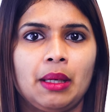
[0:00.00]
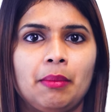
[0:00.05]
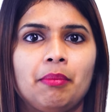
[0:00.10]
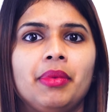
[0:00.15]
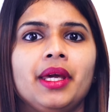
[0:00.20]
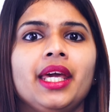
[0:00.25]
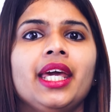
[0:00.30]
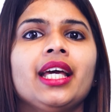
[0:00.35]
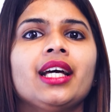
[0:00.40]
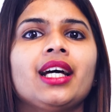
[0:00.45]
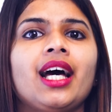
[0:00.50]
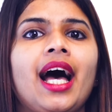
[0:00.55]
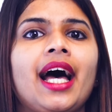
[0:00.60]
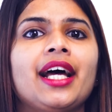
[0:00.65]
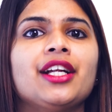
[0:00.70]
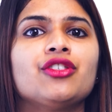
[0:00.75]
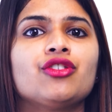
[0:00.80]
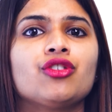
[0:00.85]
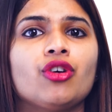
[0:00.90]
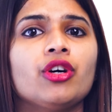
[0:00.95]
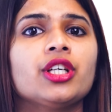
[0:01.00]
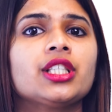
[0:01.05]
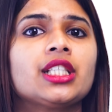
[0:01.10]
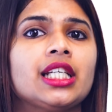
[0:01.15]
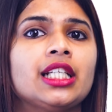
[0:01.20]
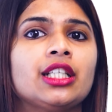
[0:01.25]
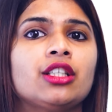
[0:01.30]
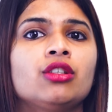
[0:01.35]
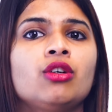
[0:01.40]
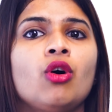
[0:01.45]
Being adroit
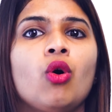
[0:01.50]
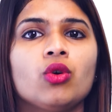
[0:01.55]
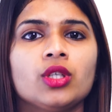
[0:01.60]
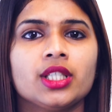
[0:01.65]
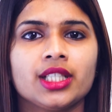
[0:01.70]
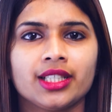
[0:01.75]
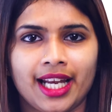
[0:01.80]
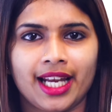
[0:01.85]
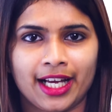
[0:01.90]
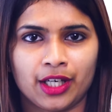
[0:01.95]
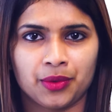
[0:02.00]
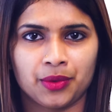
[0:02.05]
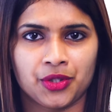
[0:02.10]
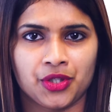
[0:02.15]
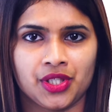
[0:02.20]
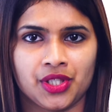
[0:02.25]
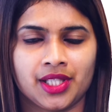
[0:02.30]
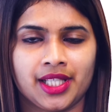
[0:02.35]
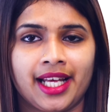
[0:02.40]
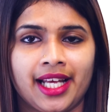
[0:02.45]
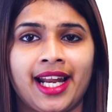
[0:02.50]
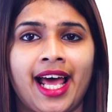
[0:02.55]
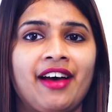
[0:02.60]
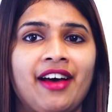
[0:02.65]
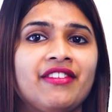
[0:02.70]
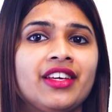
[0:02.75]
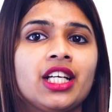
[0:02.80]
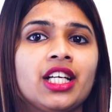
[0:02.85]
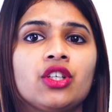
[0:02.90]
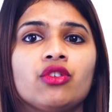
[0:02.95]
in coding languages and
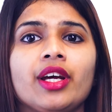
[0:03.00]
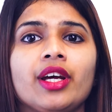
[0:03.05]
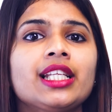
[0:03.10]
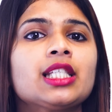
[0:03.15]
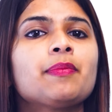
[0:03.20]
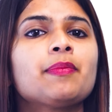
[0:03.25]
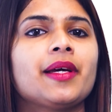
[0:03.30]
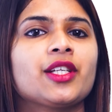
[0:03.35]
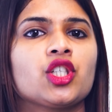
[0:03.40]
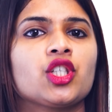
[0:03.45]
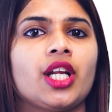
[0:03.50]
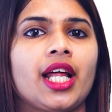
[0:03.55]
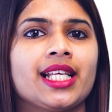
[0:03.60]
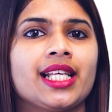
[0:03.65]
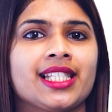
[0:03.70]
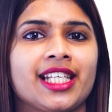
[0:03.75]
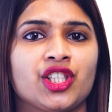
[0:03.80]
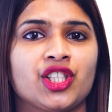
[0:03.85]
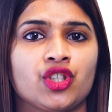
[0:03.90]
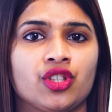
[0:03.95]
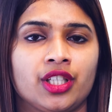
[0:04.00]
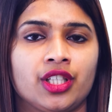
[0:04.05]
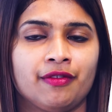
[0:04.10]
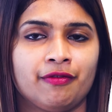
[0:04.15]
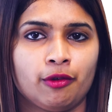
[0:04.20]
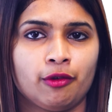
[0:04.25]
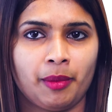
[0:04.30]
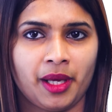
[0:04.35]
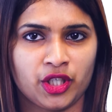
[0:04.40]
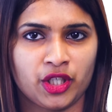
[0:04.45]
having great specialization
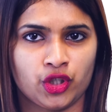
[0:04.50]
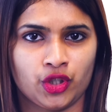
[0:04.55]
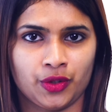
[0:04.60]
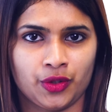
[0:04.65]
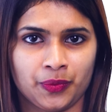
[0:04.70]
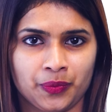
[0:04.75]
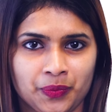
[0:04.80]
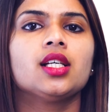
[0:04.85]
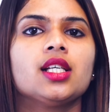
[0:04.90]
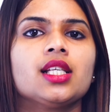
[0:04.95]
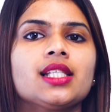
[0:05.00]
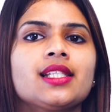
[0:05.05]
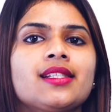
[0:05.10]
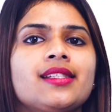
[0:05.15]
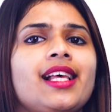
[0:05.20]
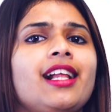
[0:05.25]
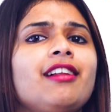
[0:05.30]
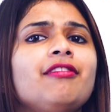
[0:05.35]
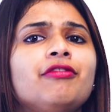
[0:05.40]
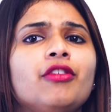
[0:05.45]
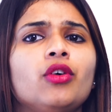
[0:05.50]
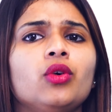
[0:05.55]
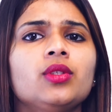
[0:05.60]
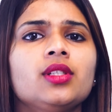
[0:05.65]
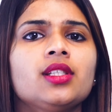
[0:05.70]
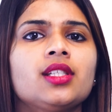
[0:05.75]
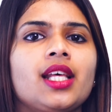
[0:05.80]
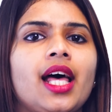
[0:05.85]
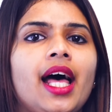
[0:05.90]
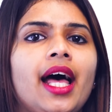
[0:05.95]
information. Cell
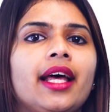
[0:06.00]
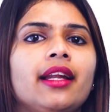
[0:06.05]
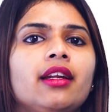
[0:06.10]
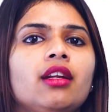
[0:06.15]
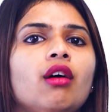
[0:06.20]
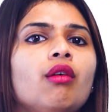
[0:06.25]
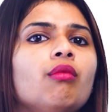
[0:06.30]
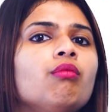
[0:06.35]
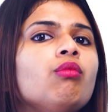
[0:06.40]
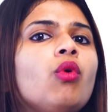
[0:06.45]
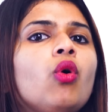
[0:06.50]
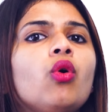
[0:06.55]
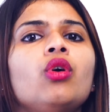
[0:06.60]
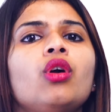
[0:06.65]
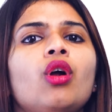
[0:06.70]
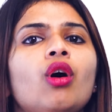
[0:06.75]
phones and more